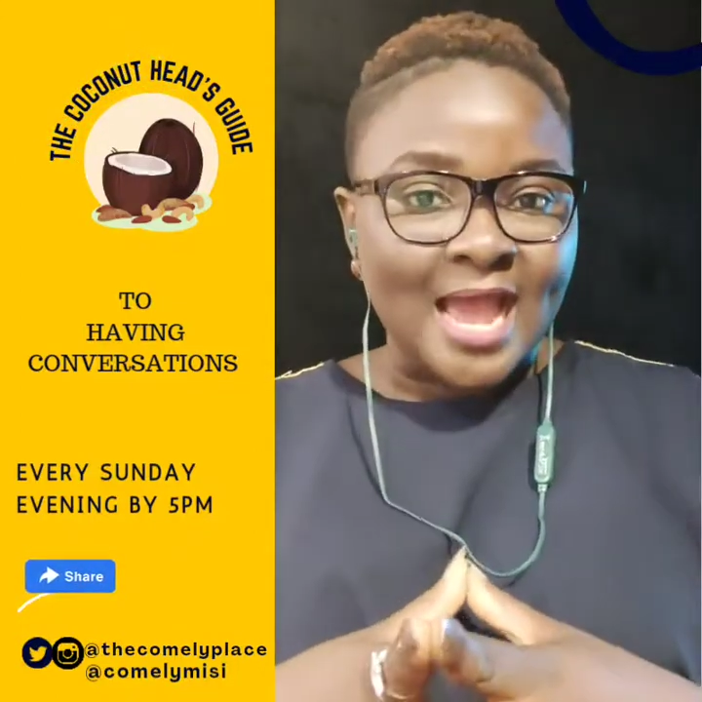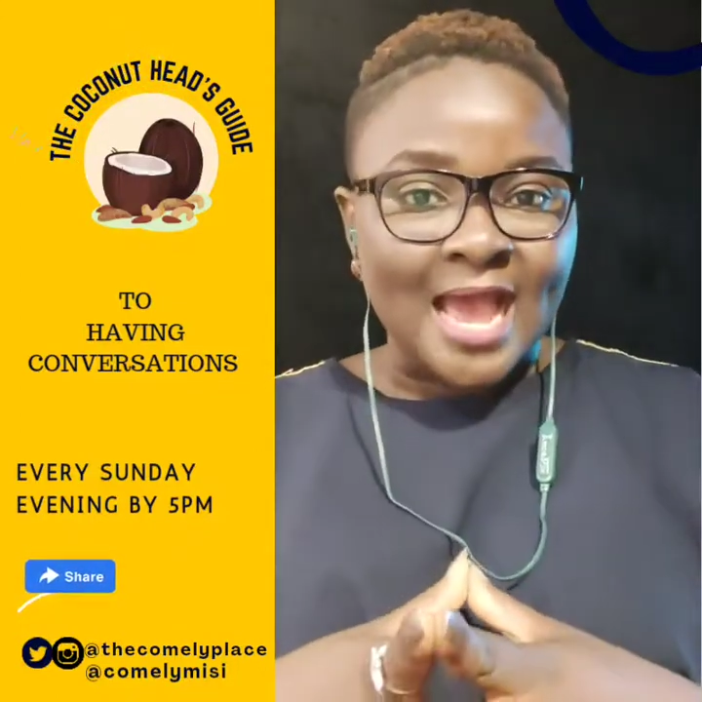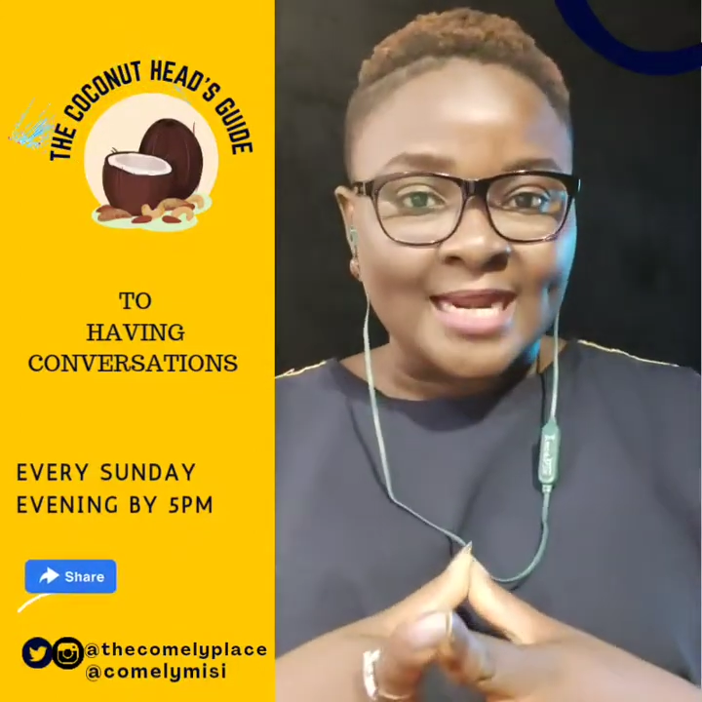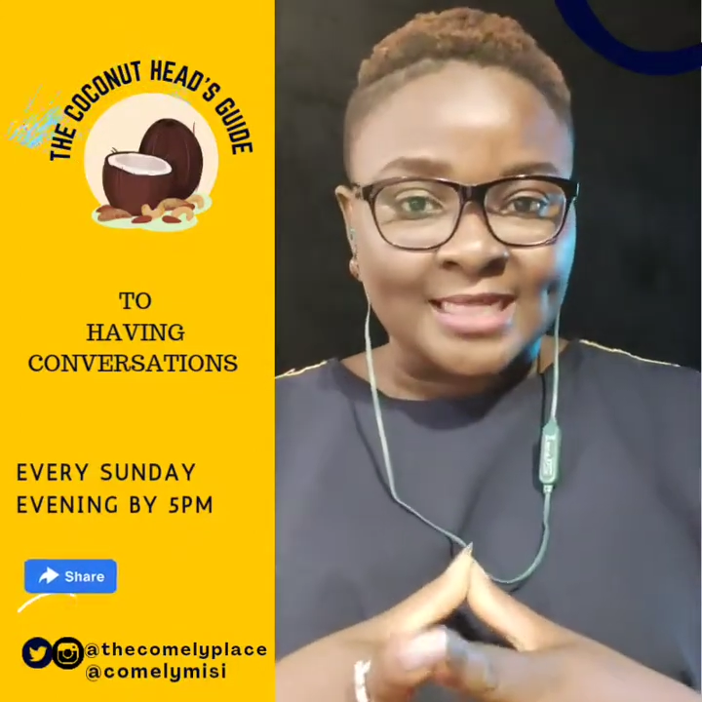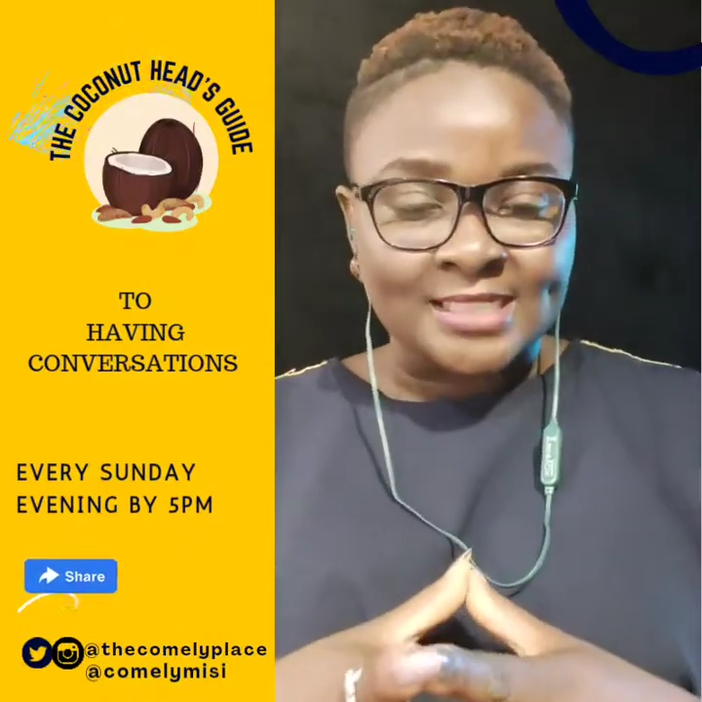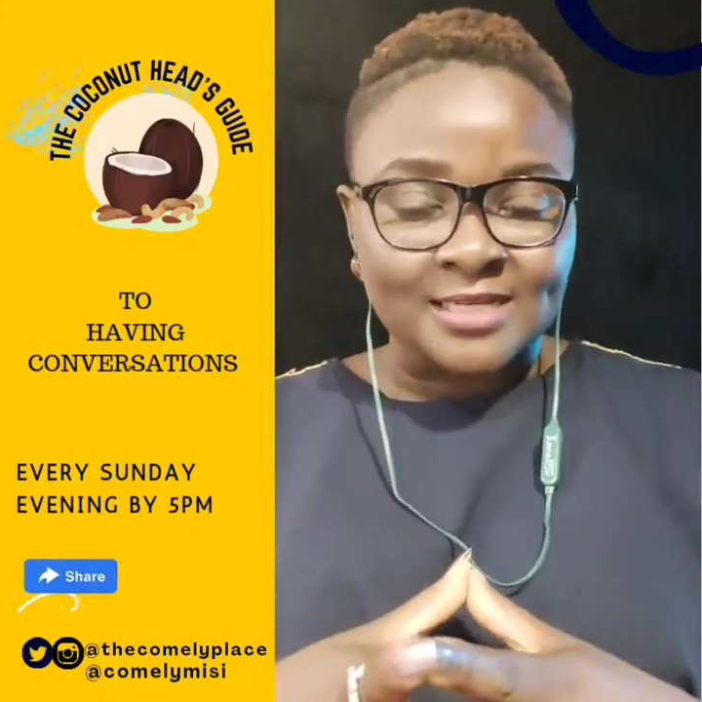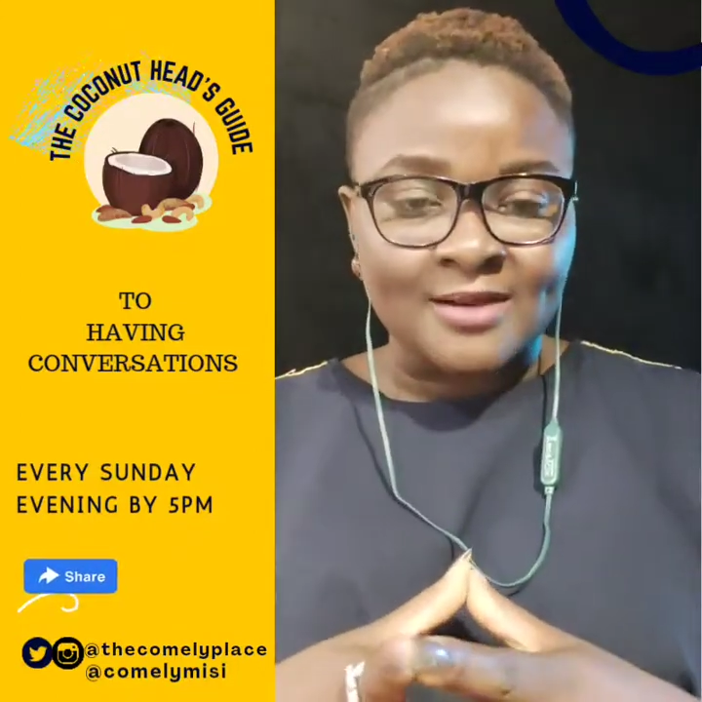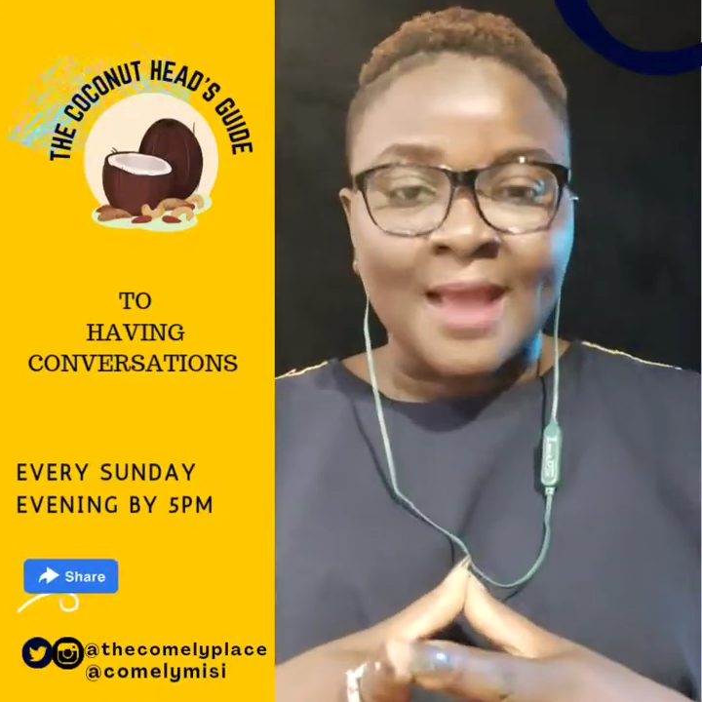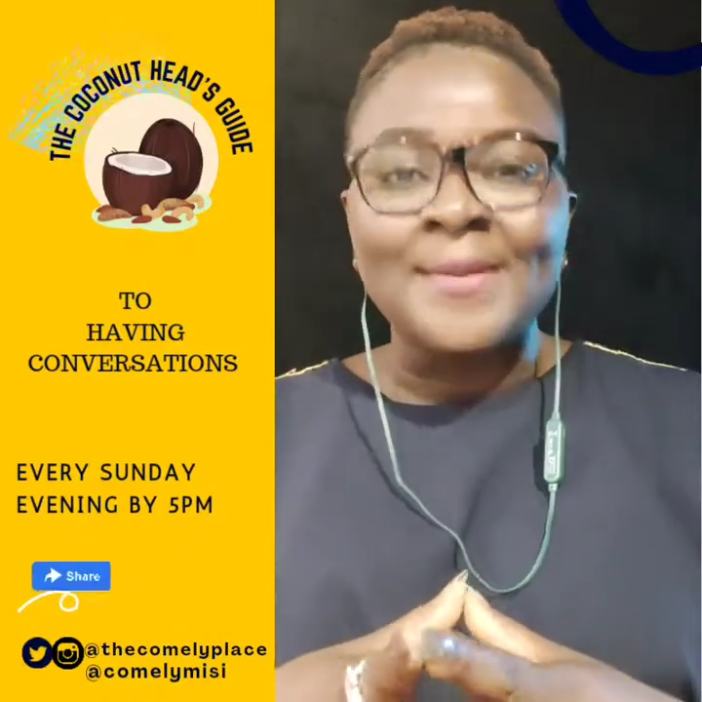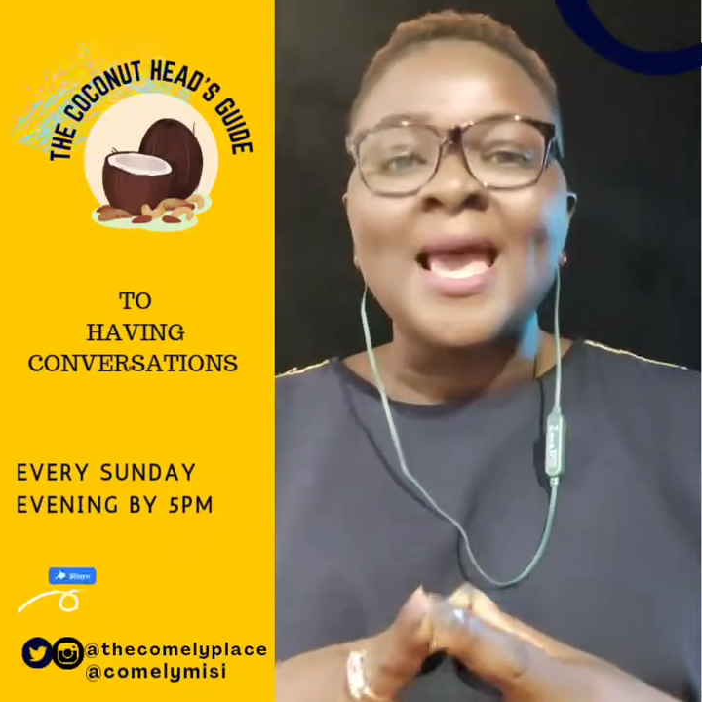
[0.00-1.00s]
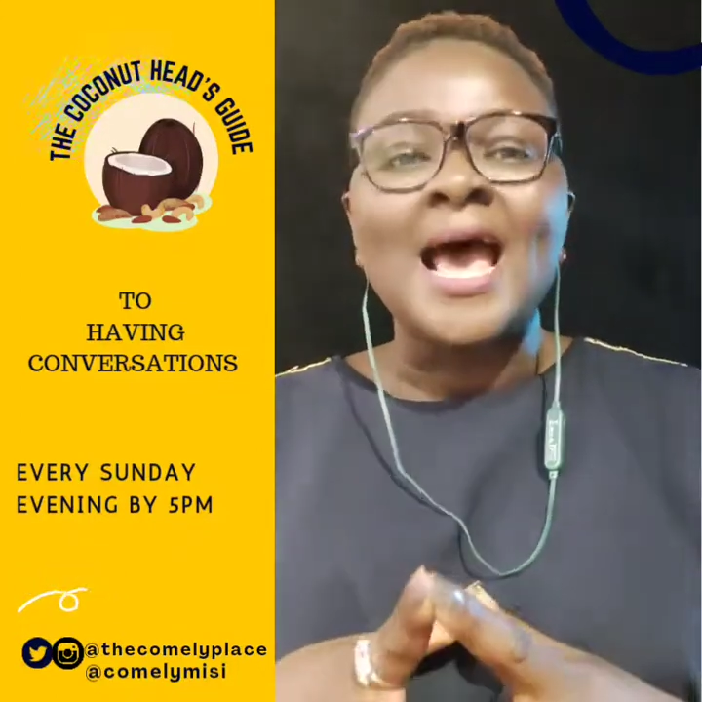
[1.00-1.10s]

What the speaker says: and Instagram